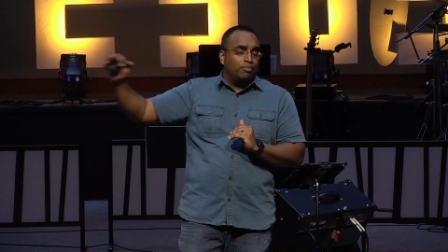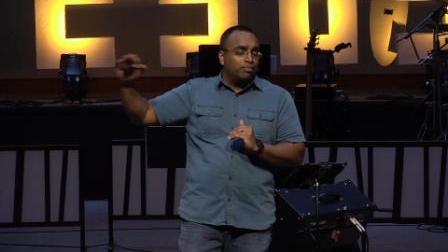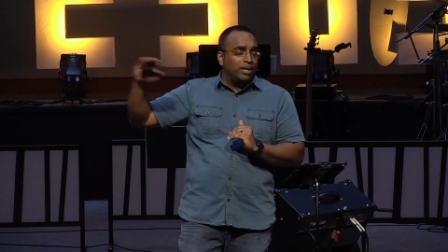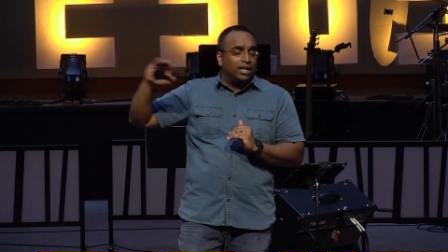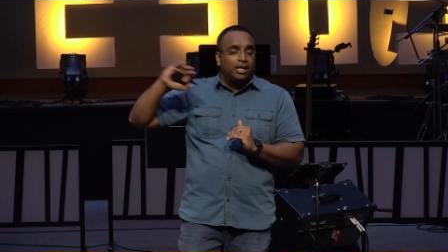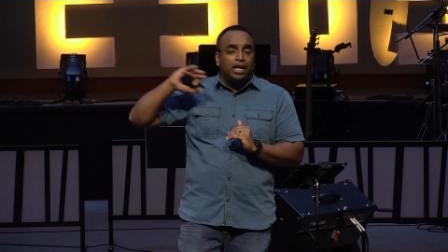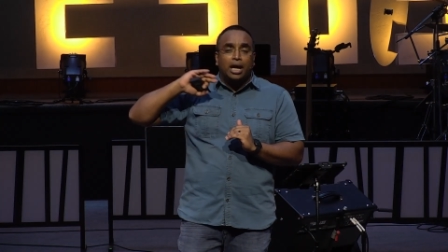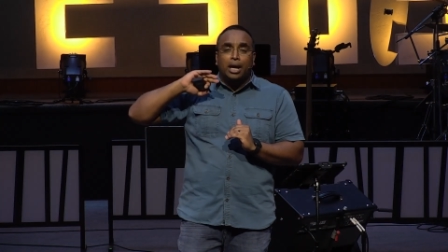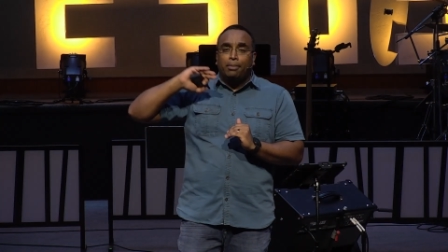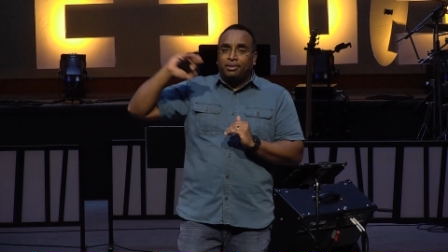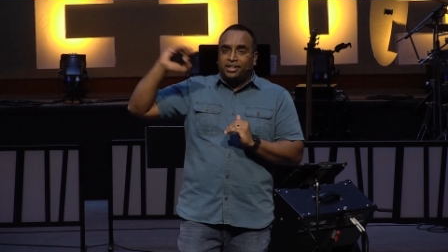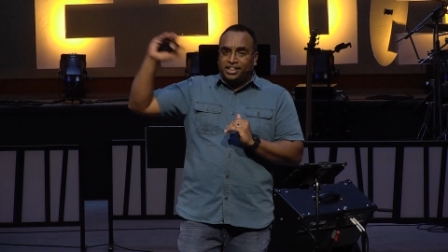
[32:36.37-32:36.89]
but
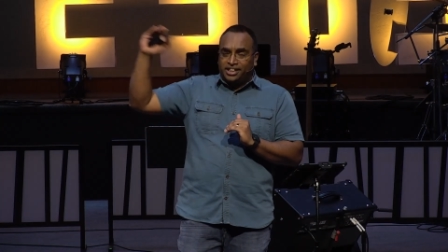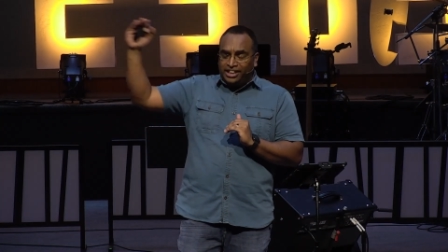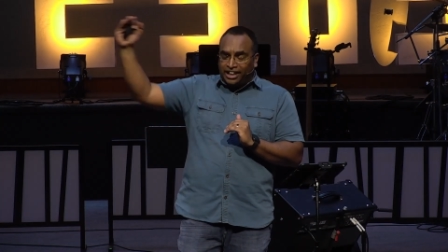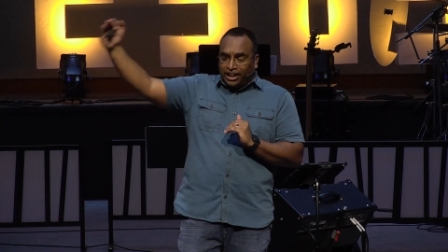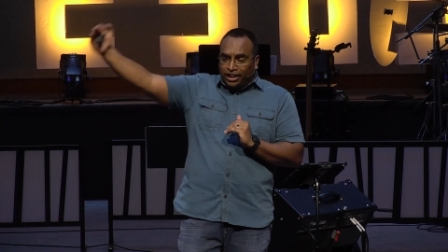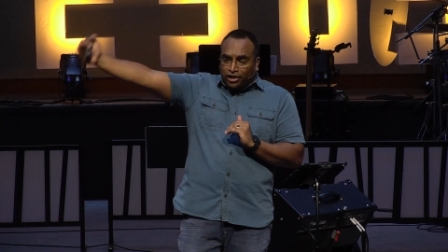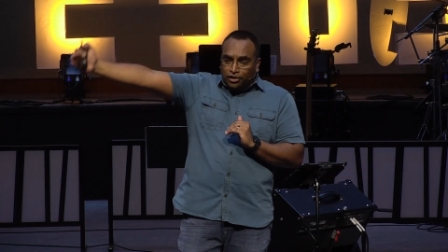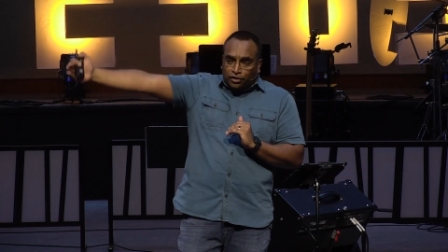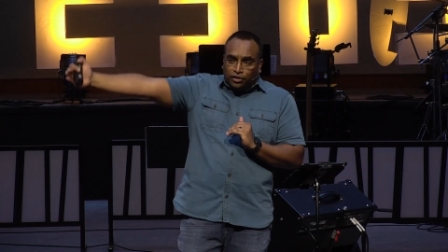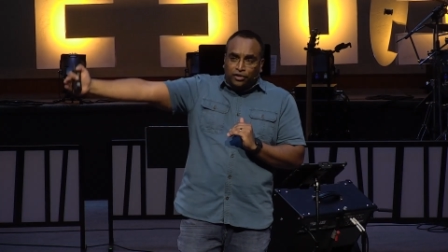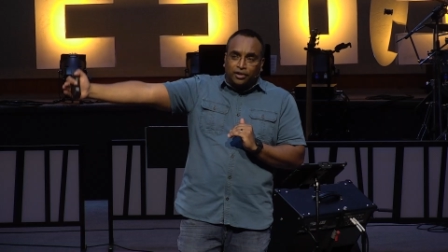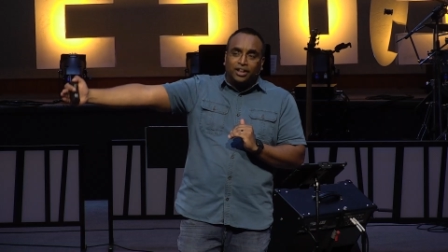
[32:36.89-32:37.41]

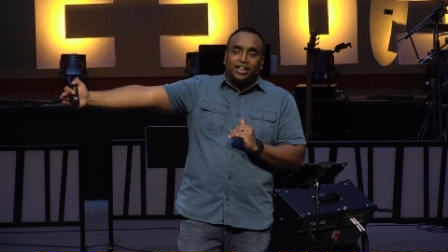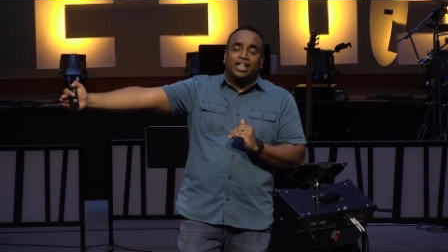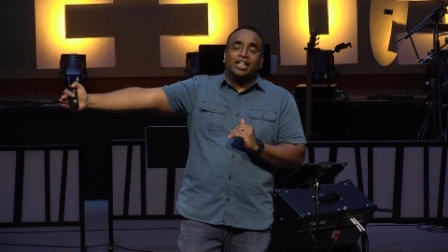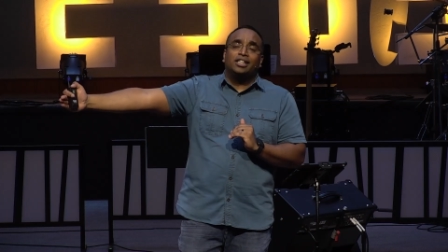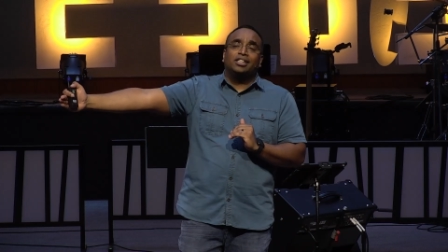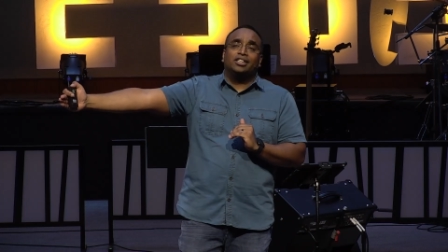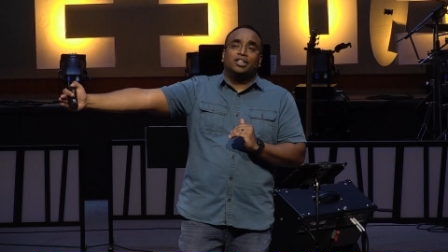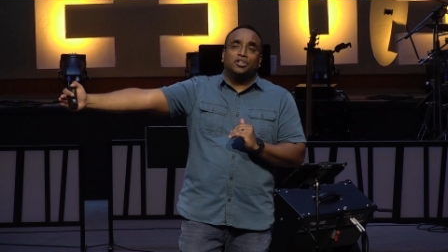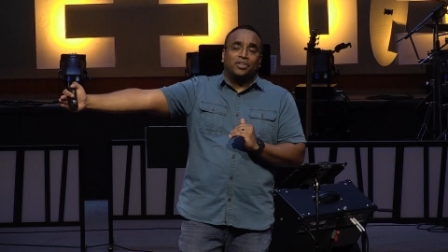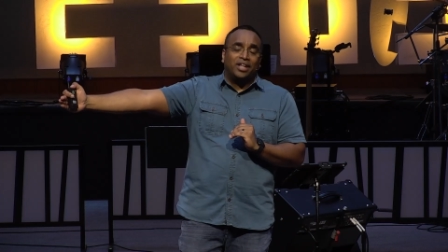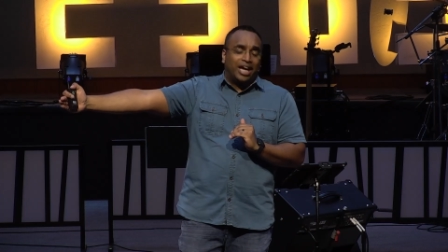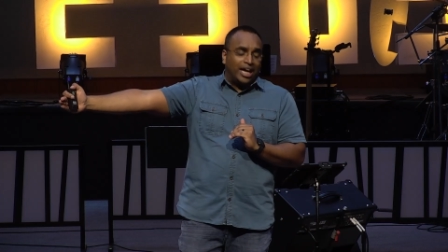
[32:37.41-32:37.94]
particularly
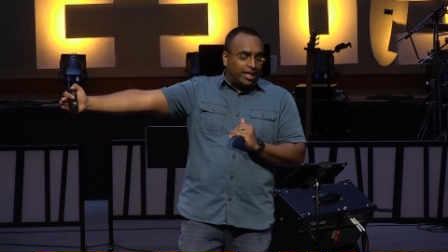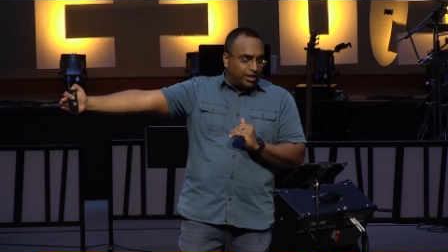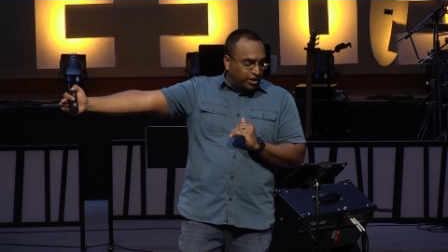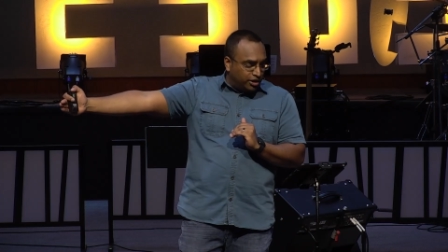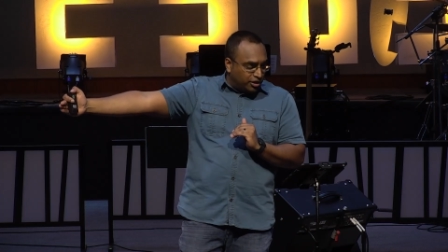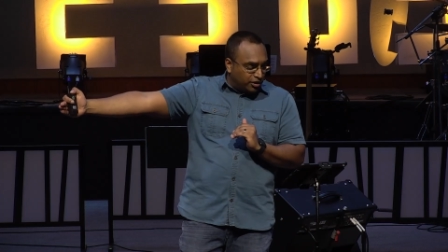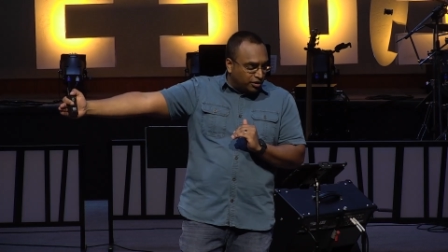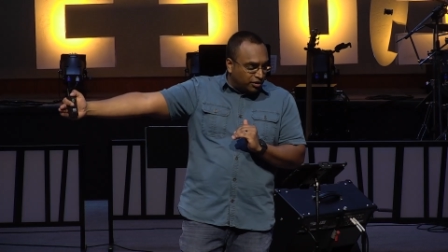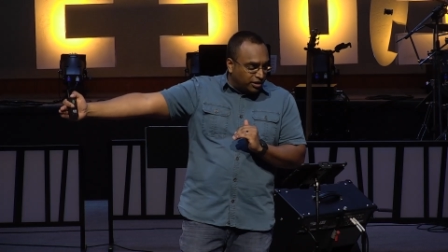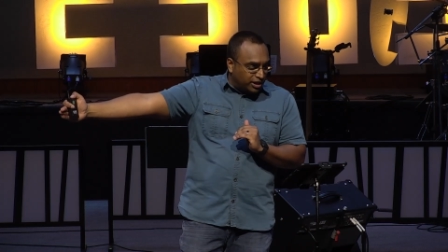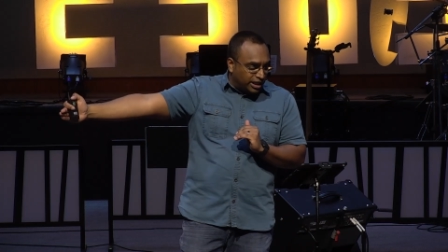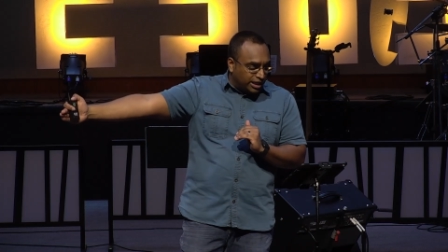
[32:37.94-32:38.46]
until that
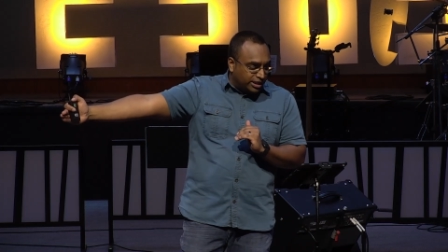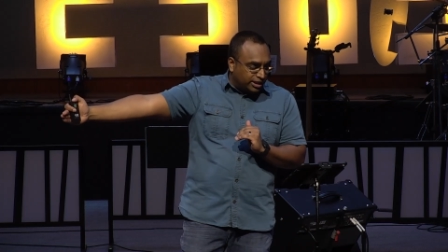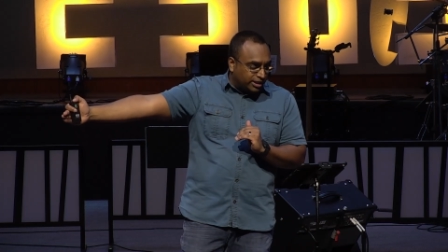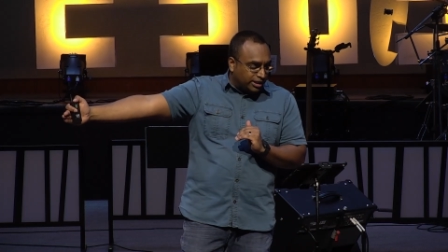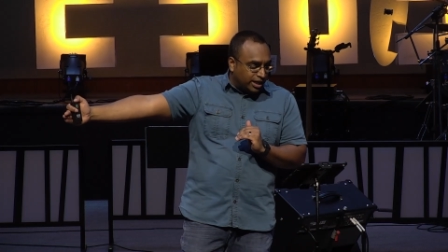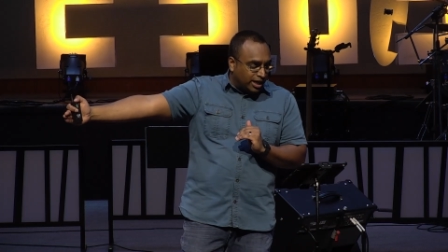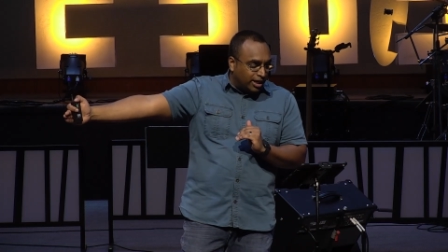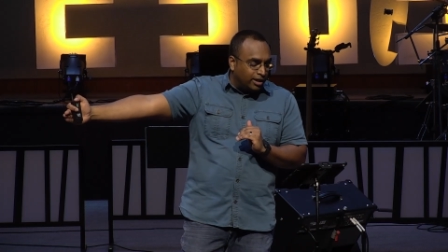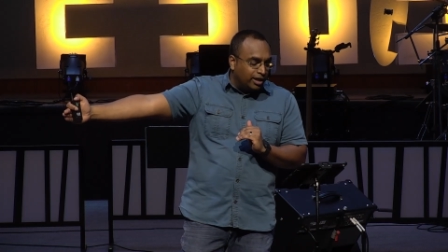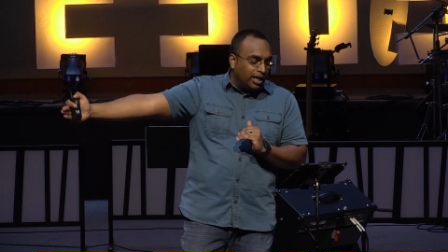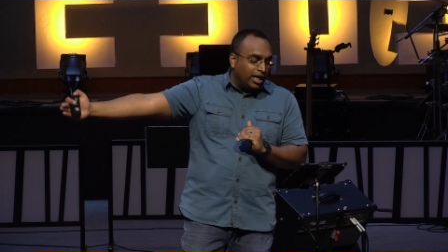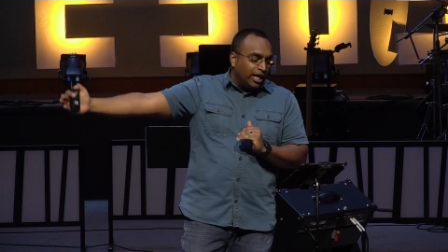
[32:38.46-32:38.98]
year, he
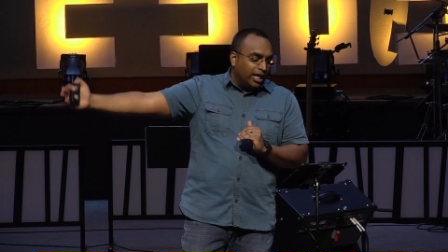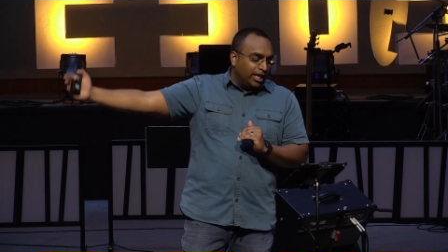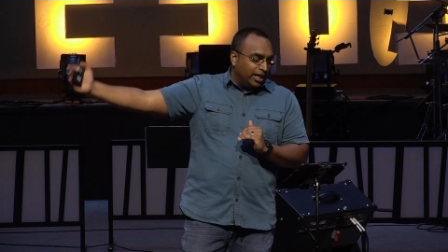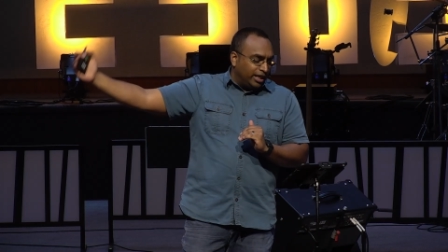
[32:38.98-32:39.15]
said,